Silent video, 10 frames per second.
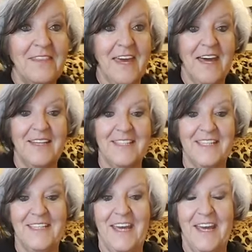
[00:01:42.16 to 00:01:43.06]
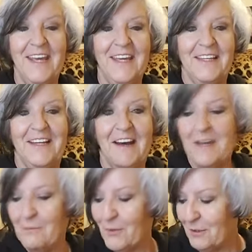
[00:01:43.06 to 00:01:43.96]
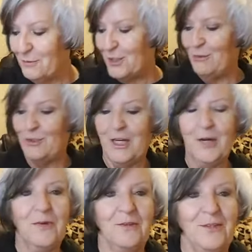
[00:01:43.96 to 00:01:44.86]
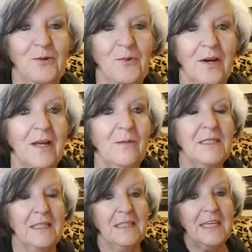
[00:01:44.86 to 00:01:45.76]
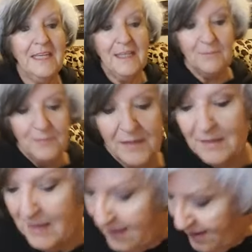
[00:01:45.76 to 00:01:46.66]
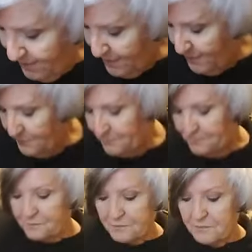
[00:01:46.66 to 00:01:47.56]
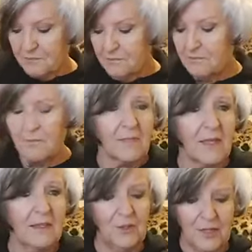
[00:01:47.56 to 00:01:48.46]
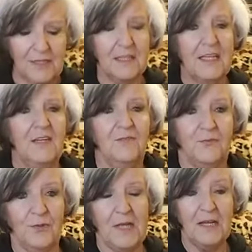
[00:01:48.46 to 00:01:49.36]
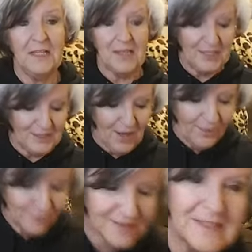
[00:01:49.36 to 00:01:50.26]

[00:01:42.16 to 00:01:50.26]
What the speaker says: that today, and I am going to share with you what comes in the kit. You get the kit for $99,